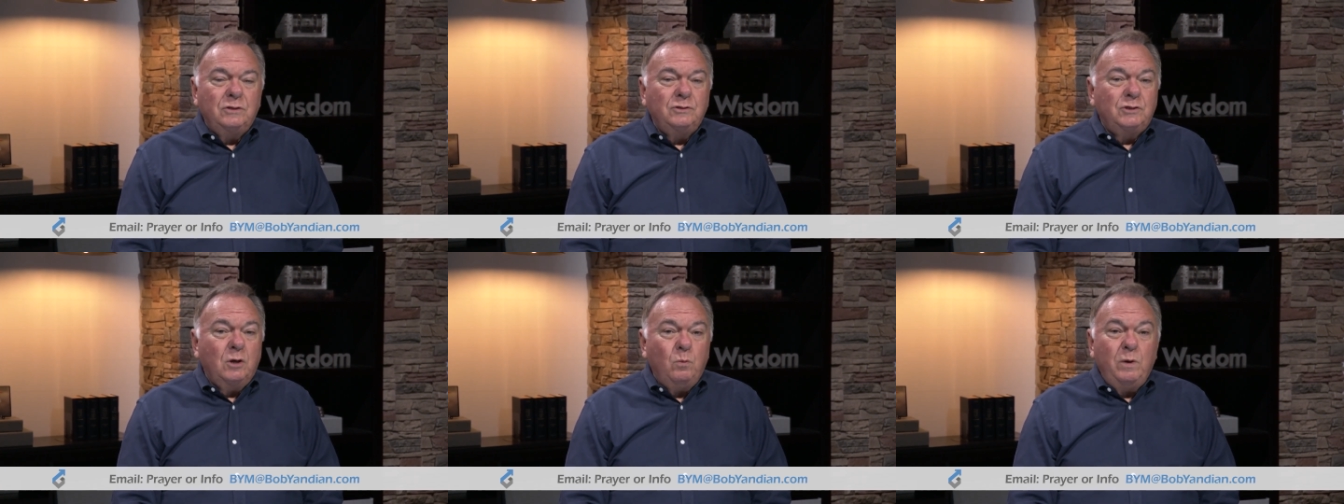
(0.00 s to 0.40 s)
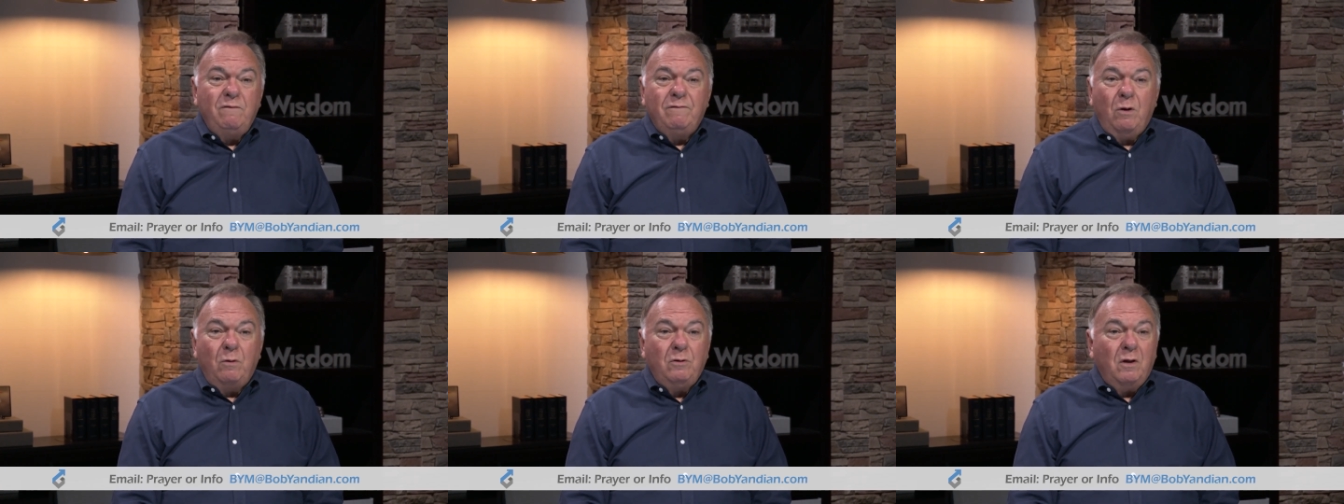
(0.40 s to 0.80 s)
And so we
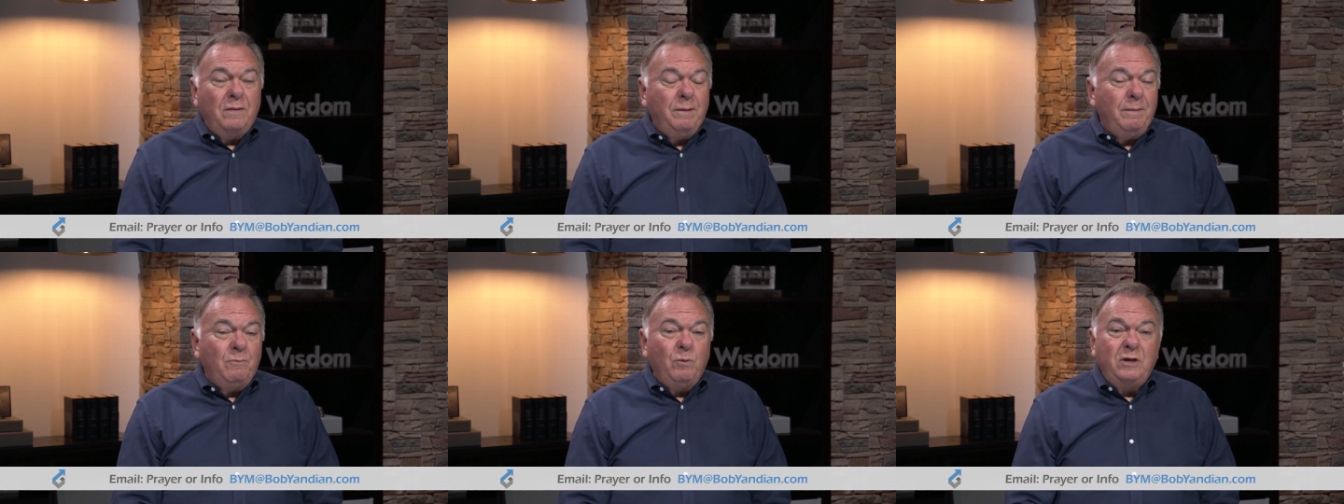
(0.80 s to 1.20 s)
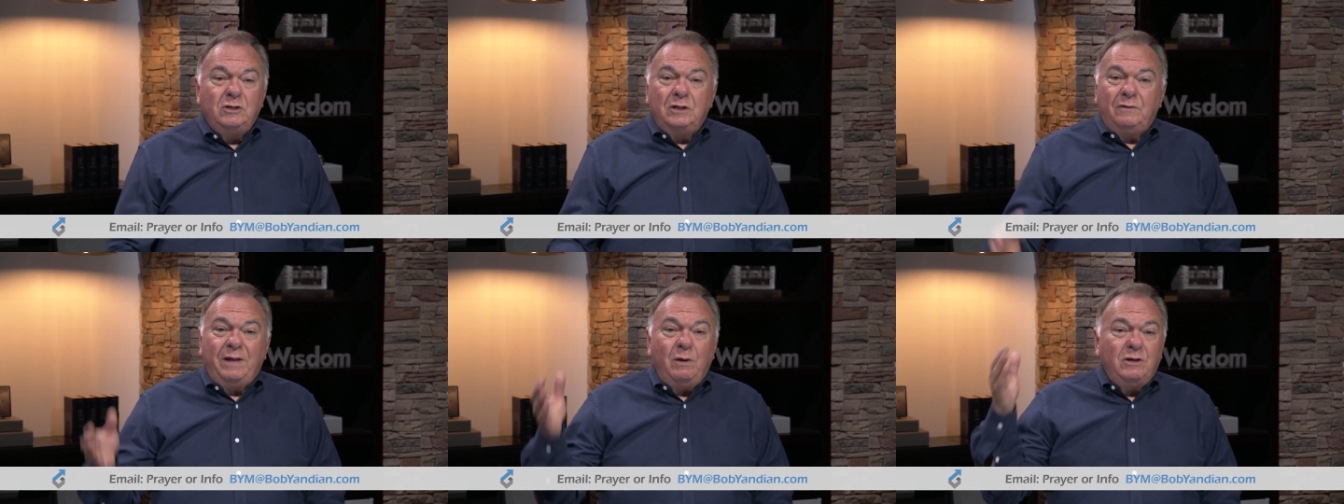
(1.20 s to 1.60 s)
voted on them. We
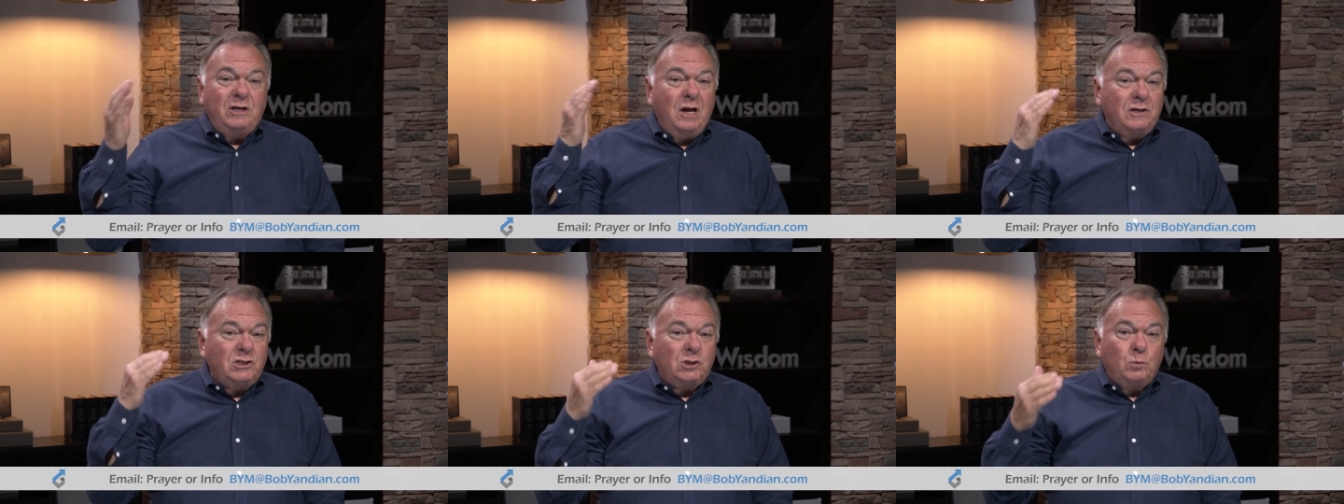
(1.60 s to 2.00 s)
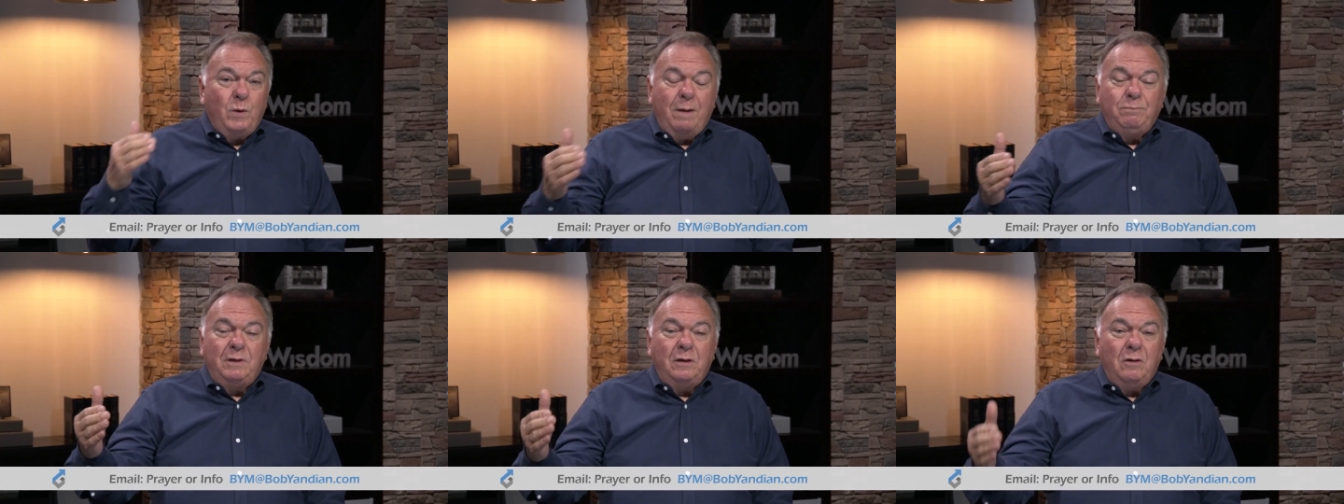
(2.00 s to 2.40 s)
did, they got
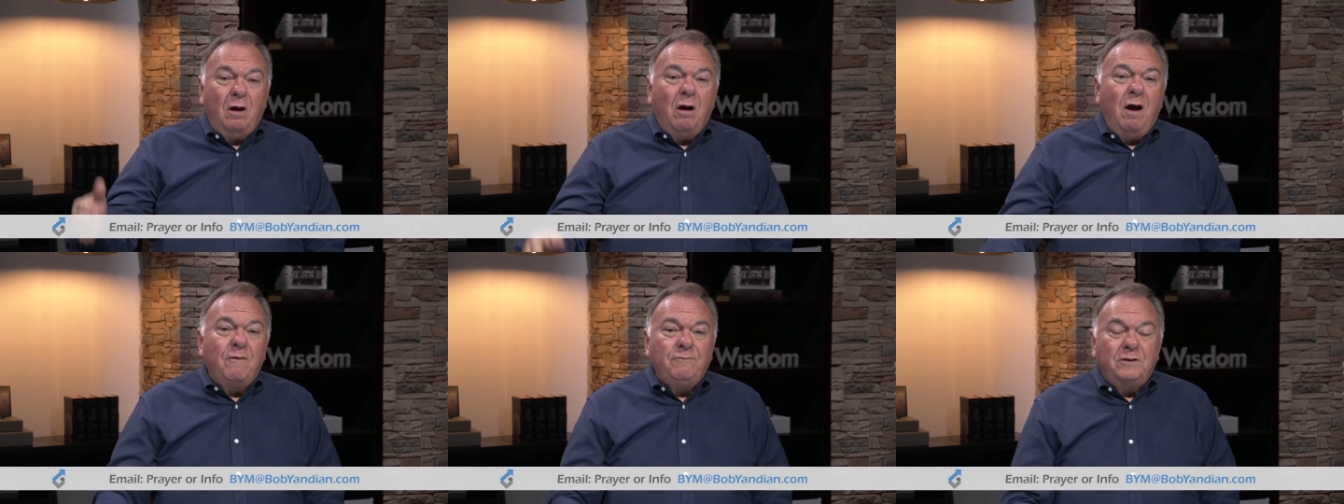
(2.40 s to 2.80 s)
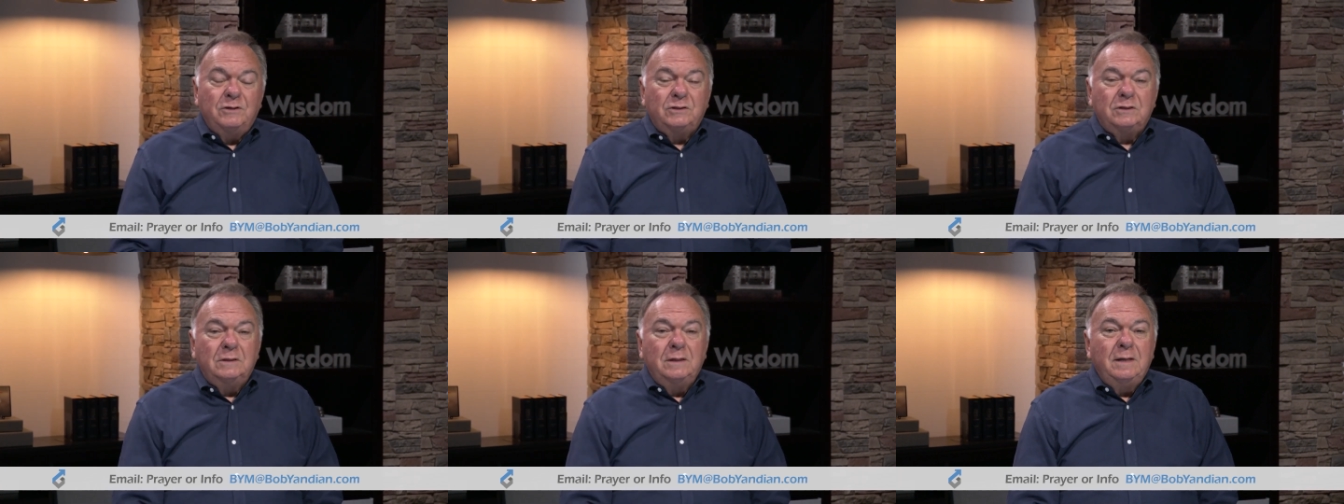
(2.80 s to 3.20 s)
swept into
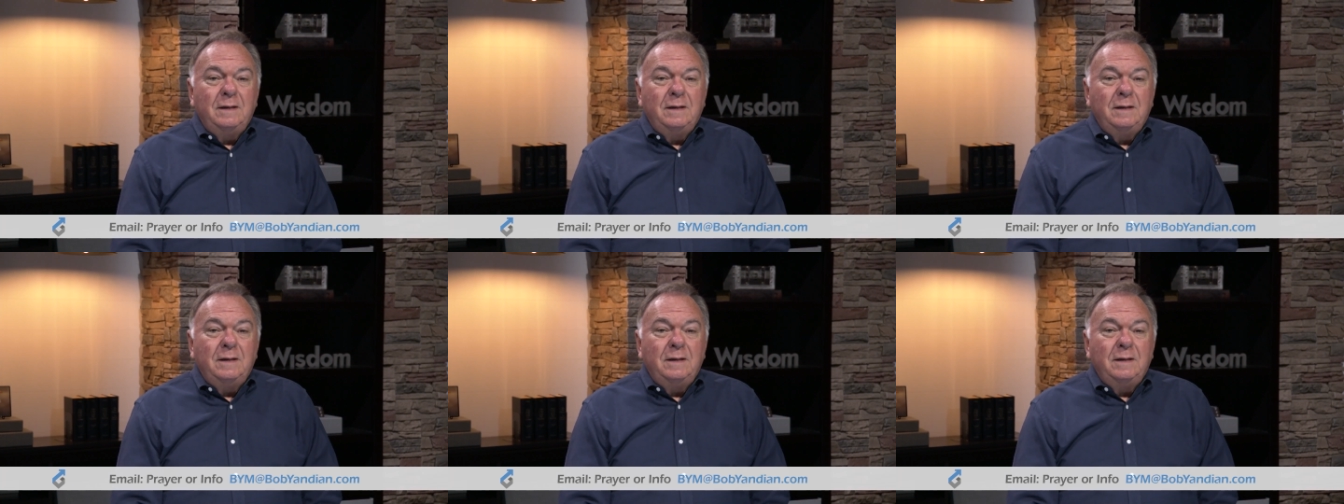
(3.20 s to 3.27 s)
office.